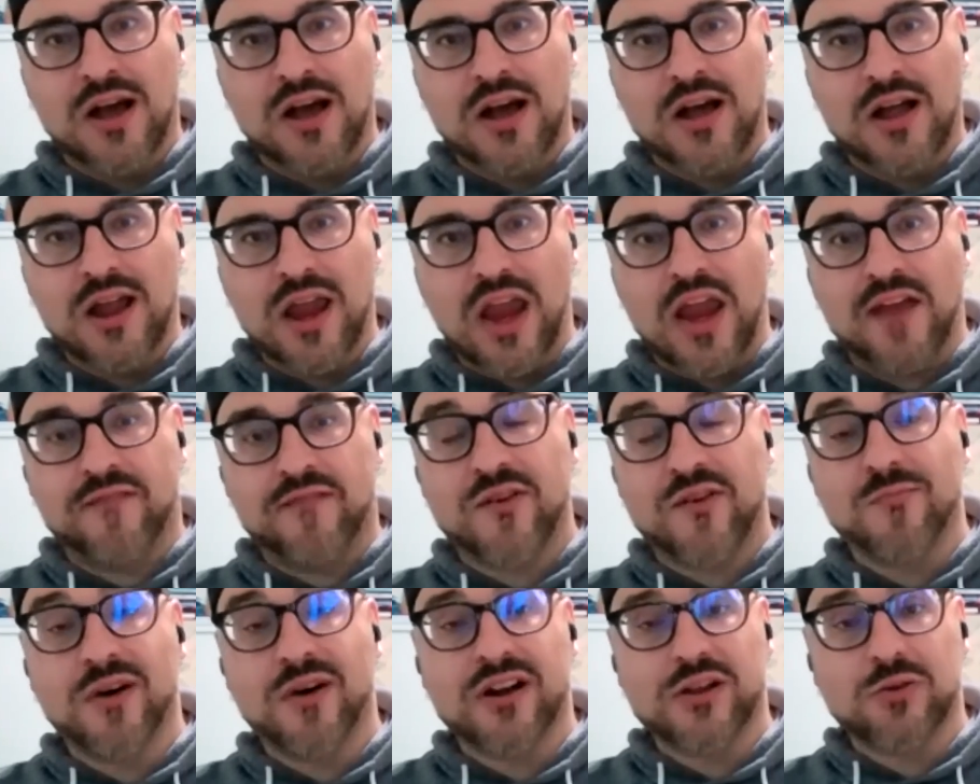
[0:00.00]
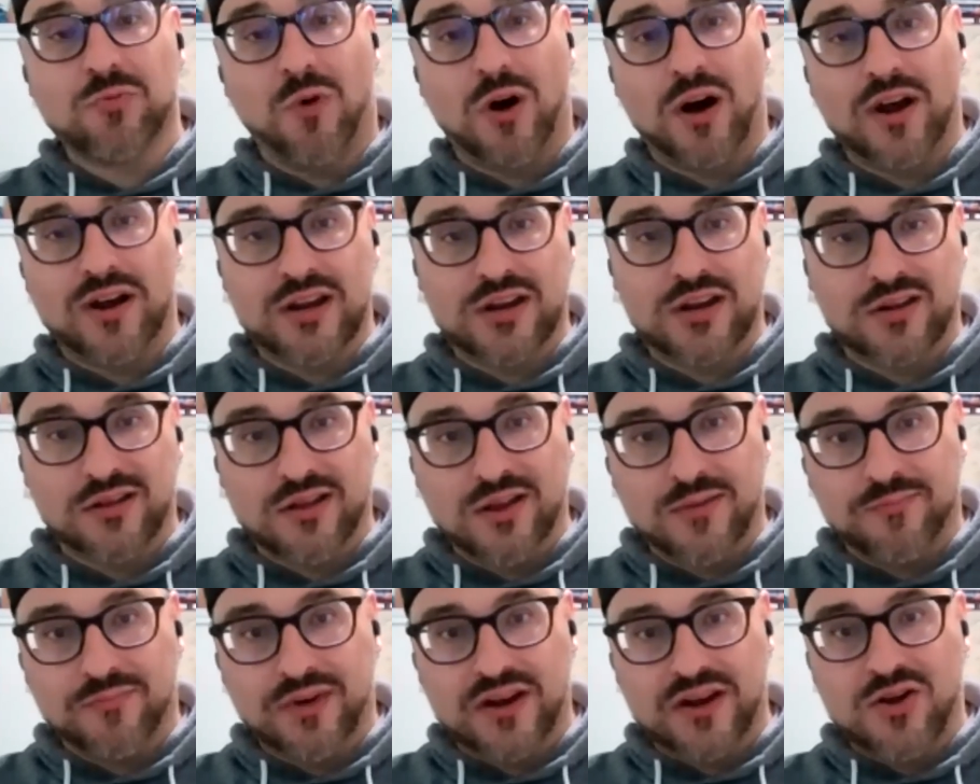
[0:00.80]
uh, everybody wanted
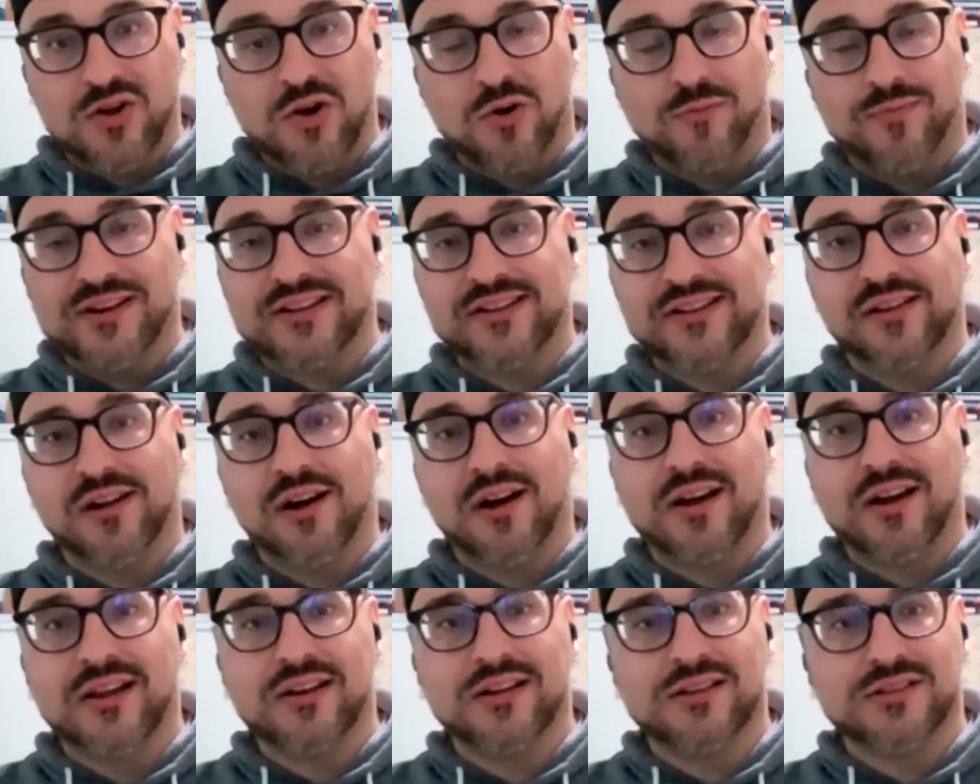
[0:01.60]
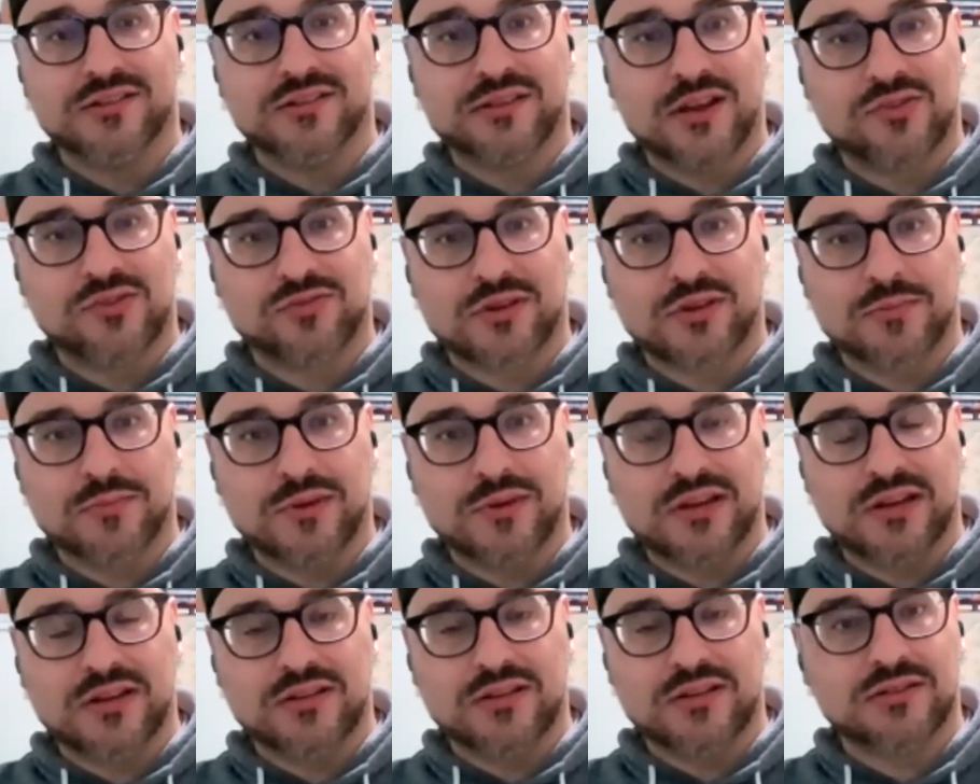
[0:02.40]
it, but nobody got it essentially
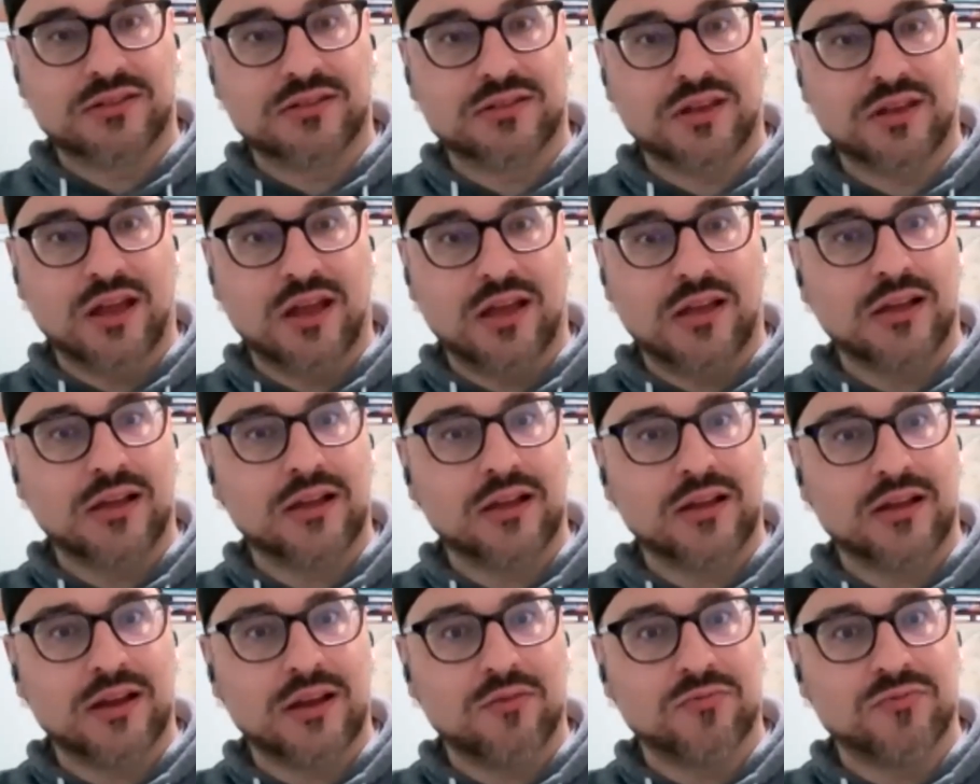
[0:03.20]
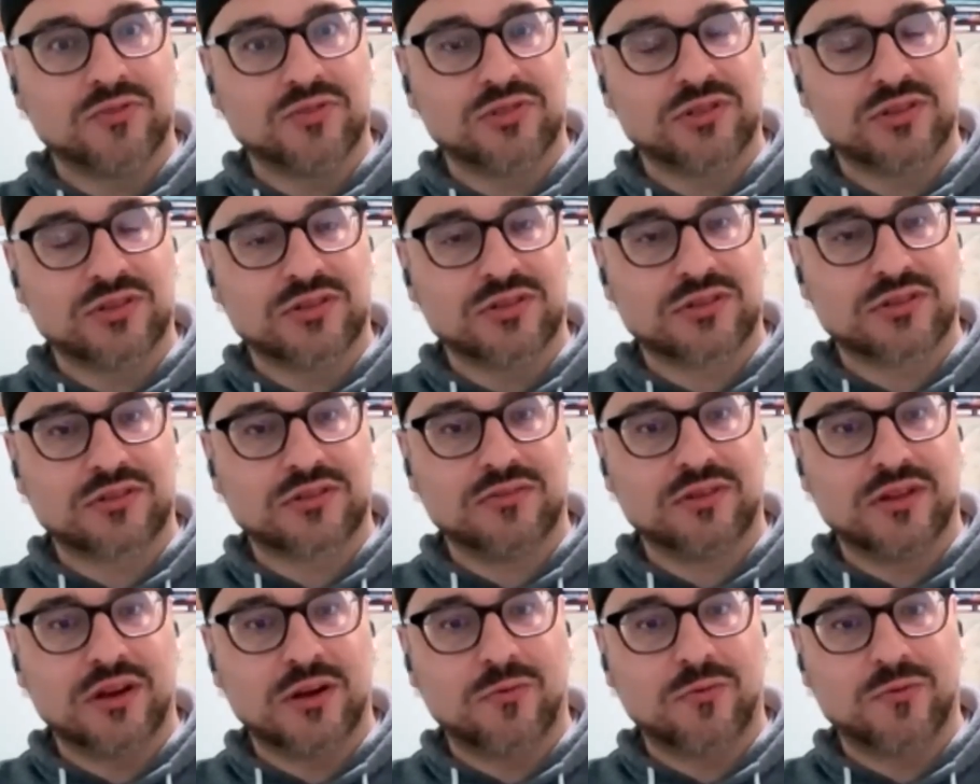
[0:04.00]
because uh, it was
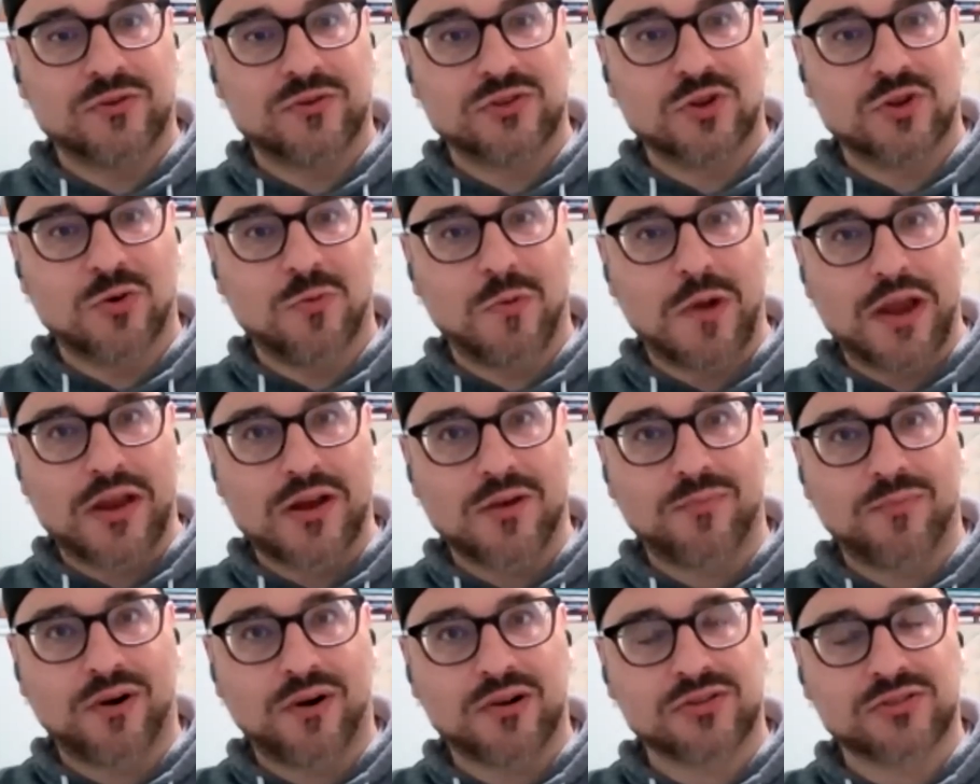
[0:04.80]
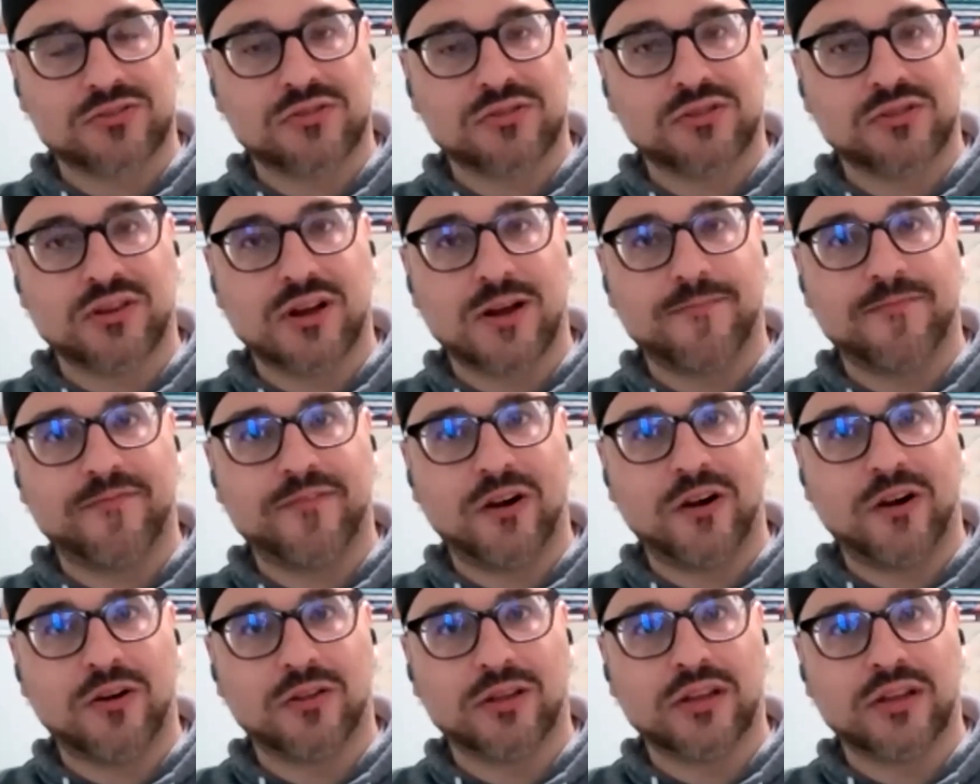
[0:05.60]
just there was no way to parcel it
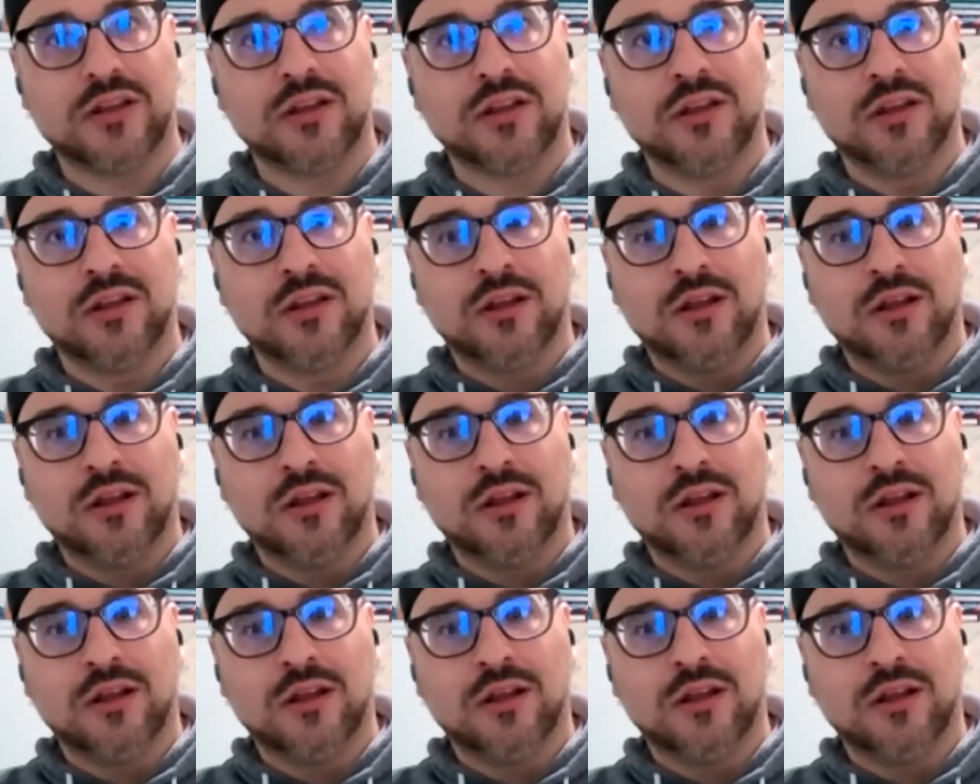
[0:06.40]
up fairly.